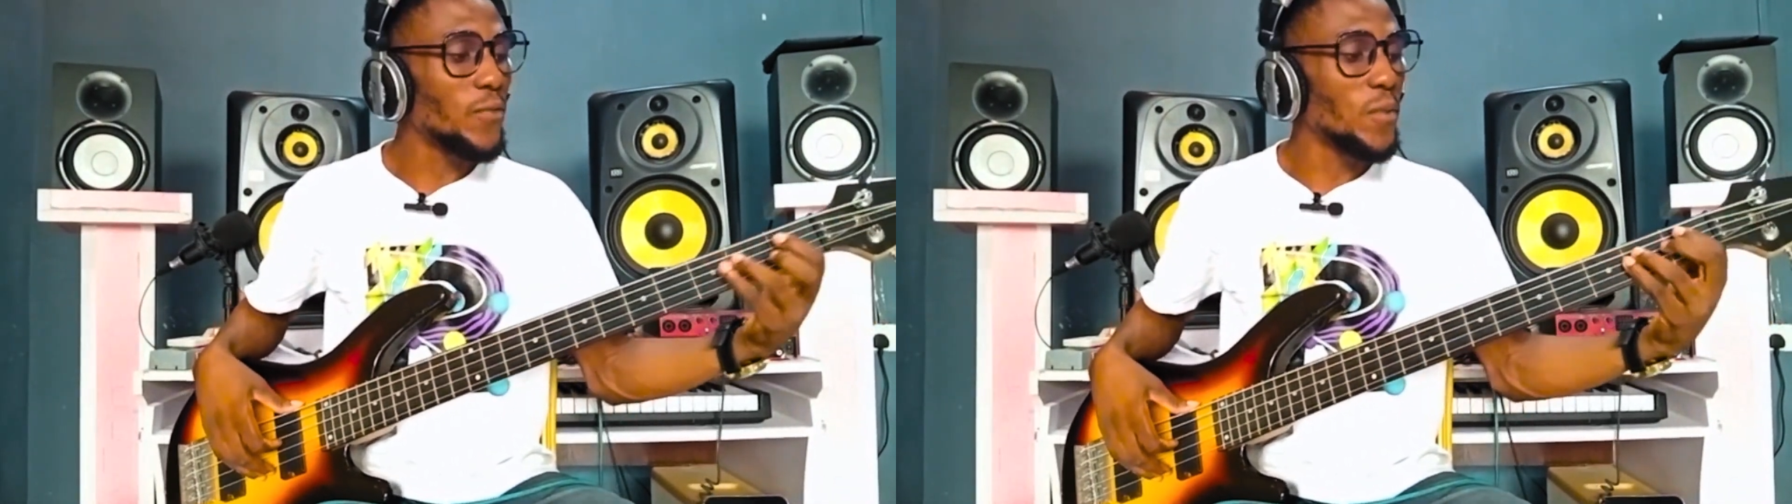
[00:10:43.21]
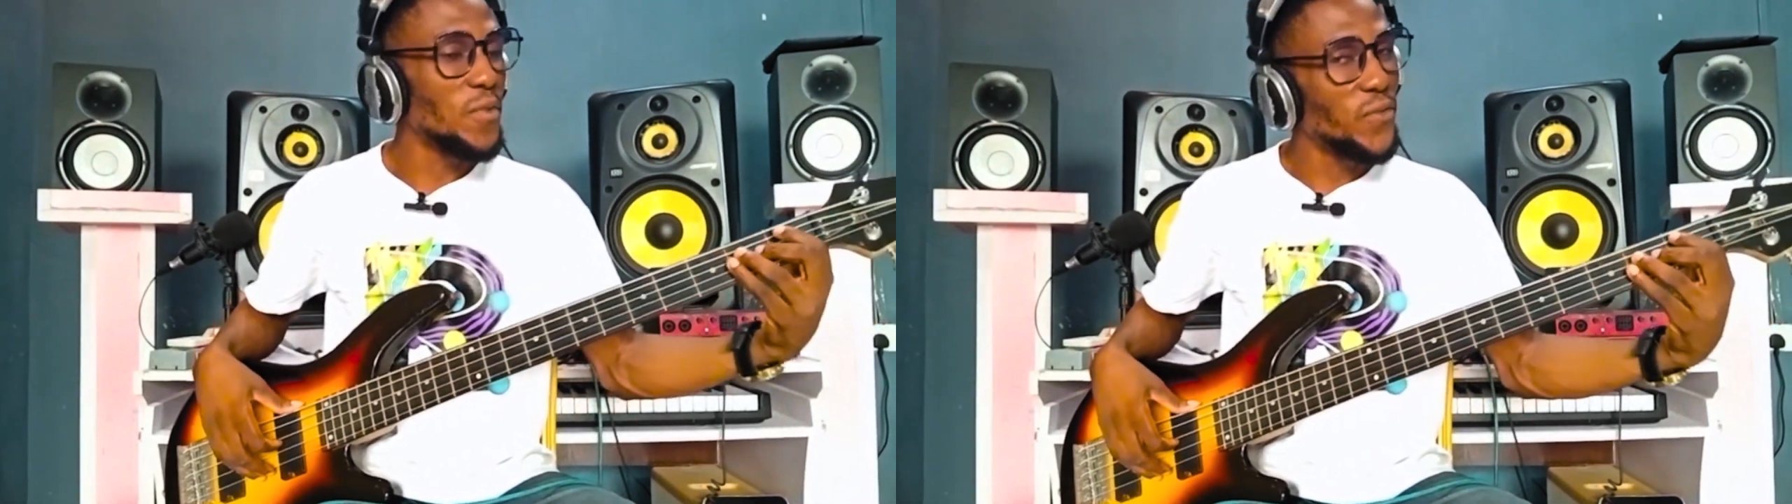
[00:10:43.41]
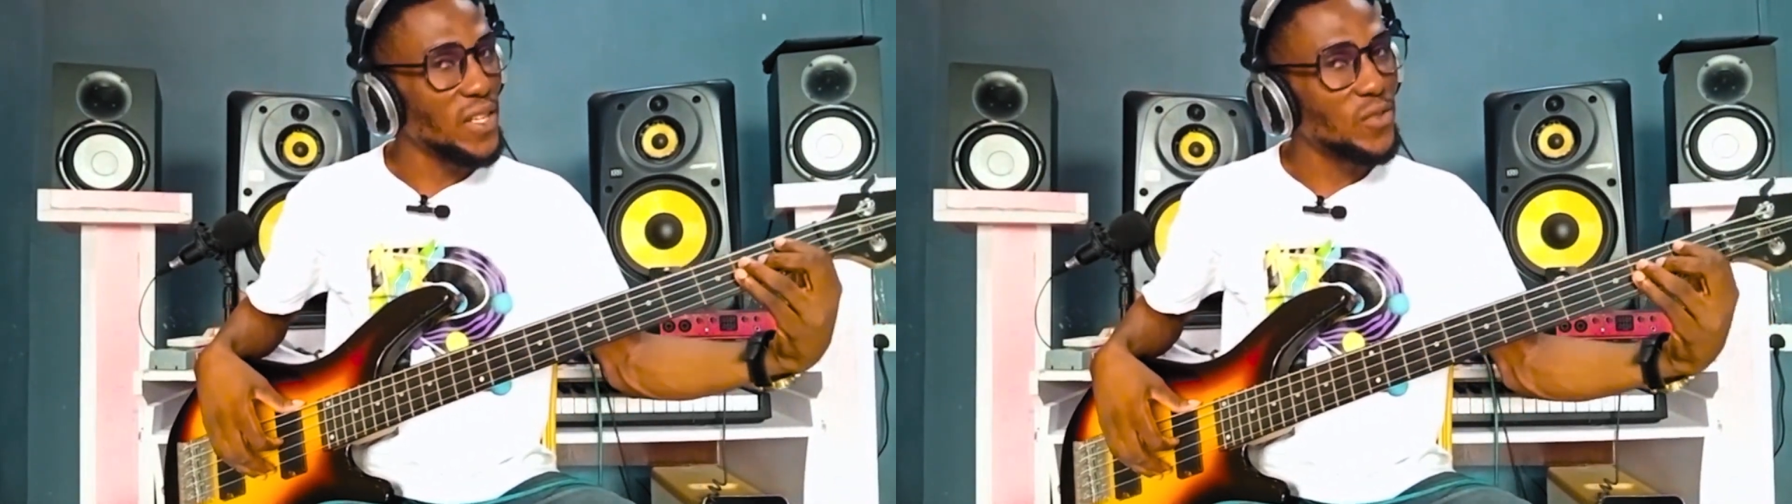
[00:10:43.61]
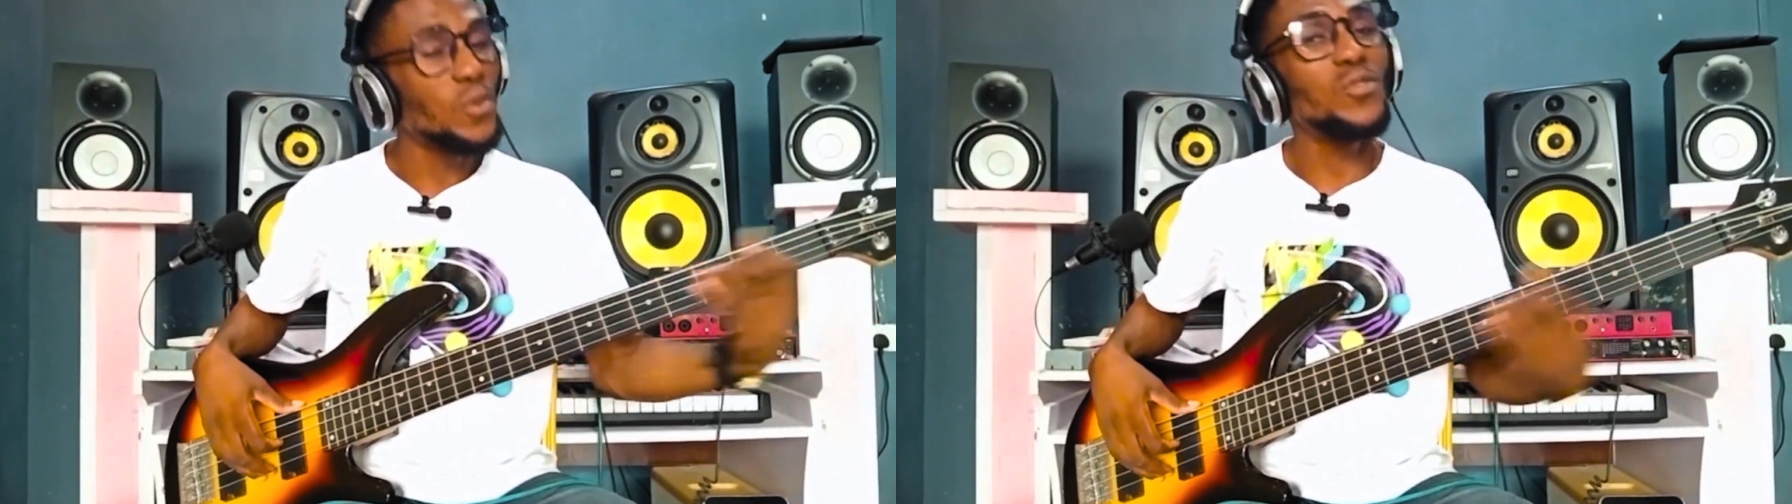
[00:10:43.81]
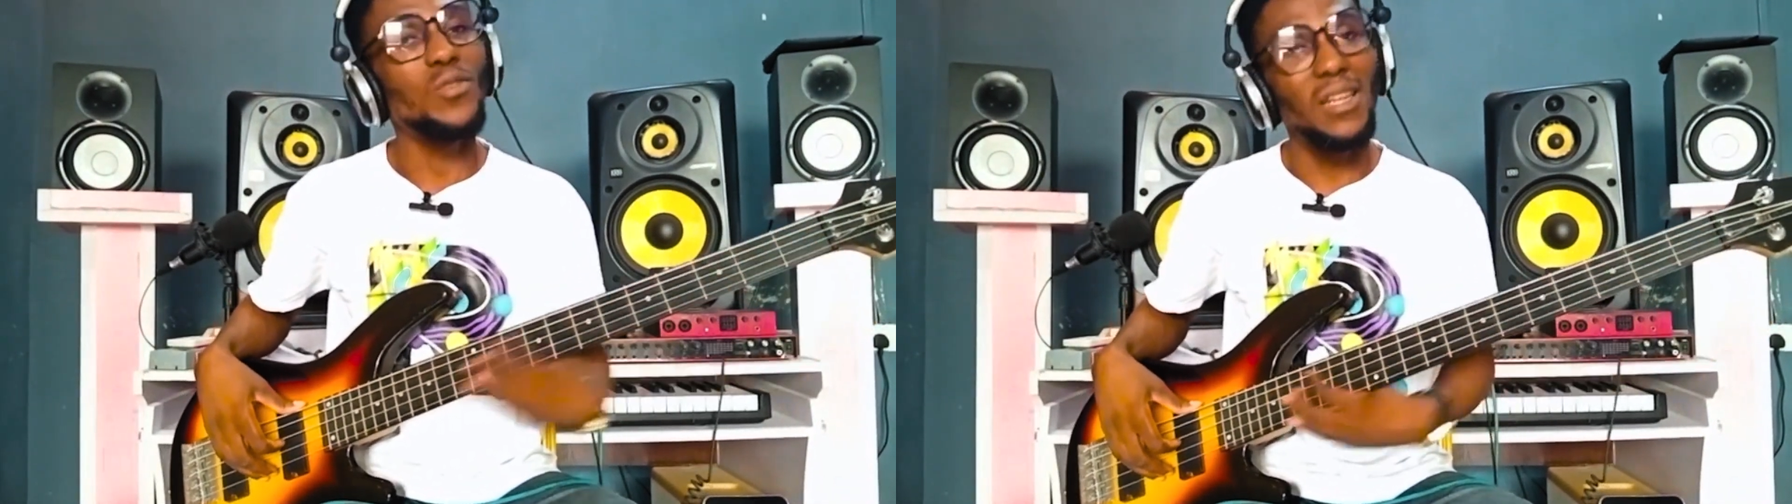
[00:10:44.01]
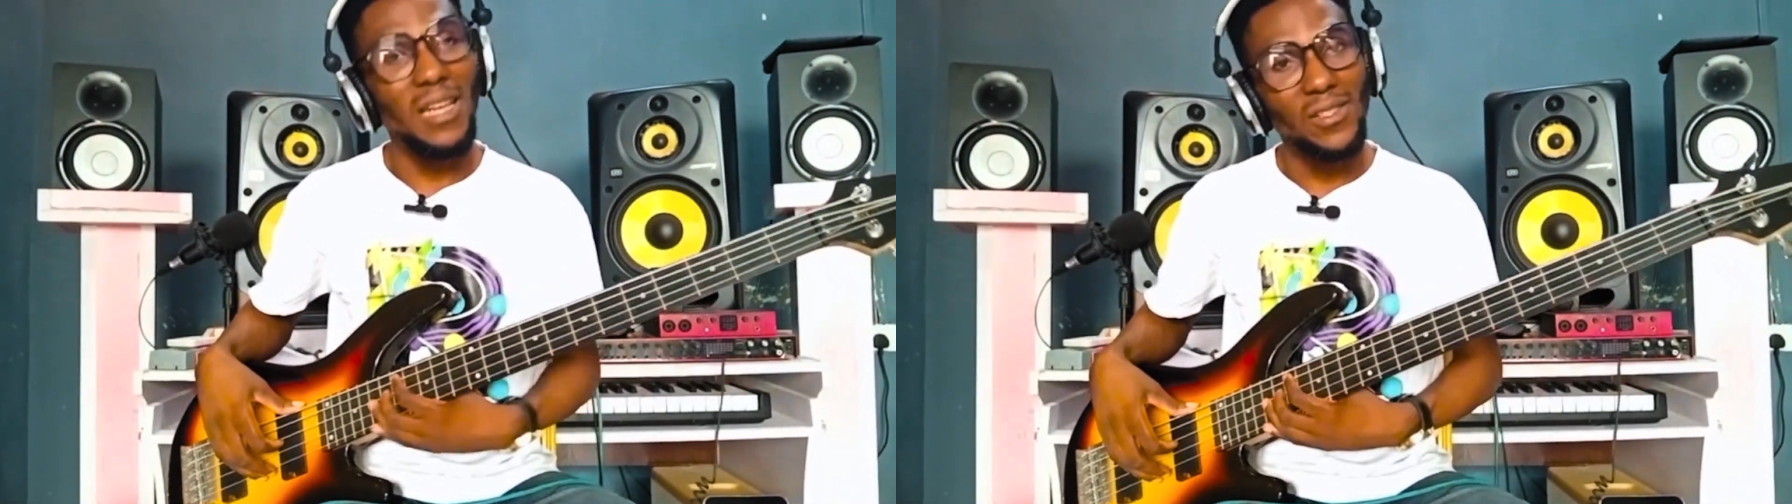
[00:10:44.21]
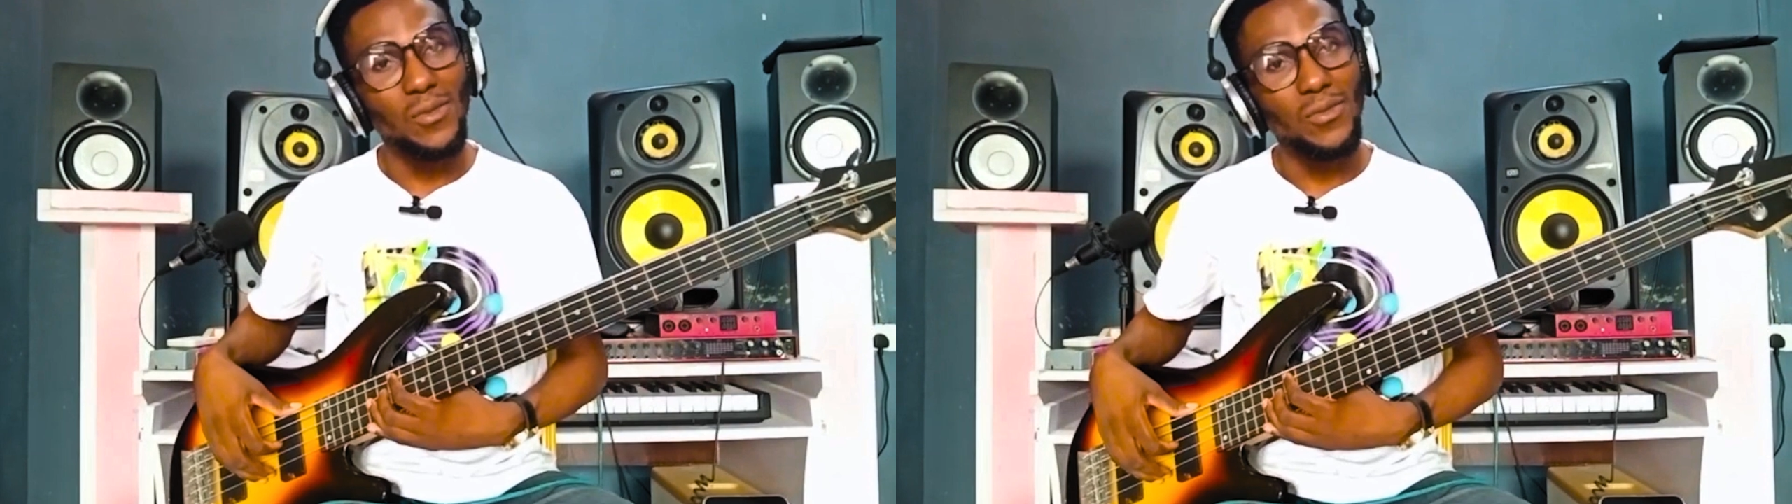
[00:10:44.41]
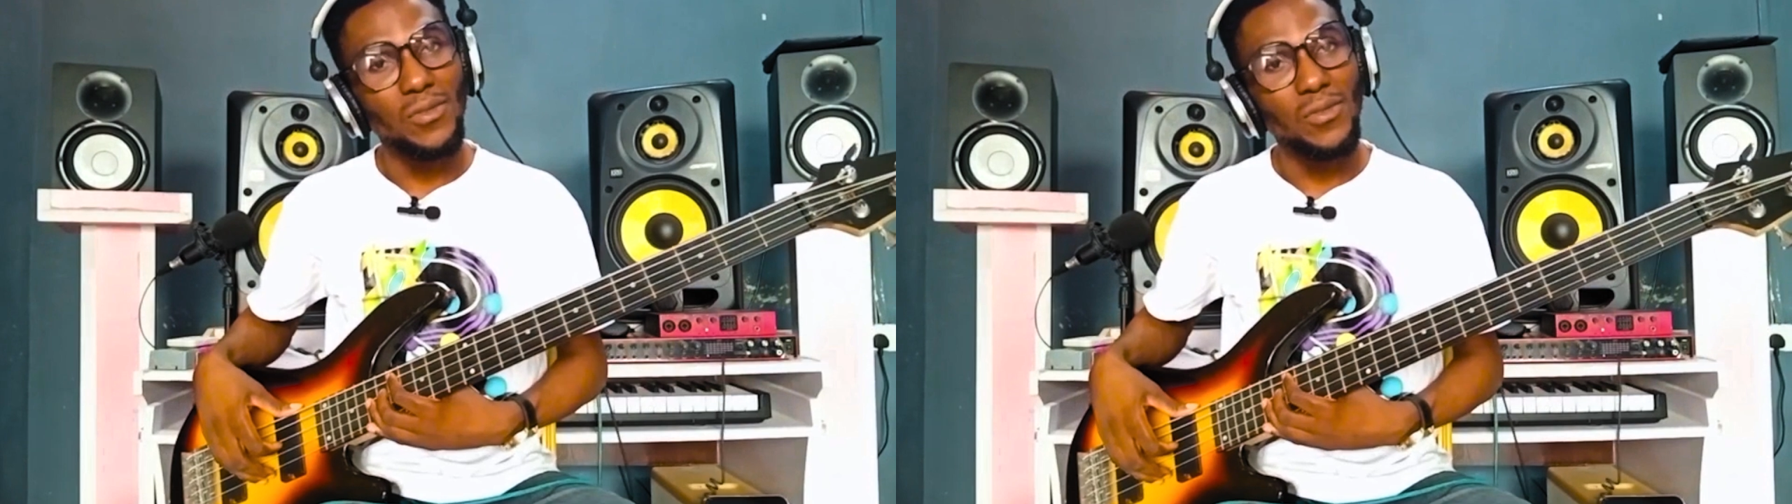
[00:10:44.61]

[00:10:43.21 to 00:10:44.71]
the first note to the last note.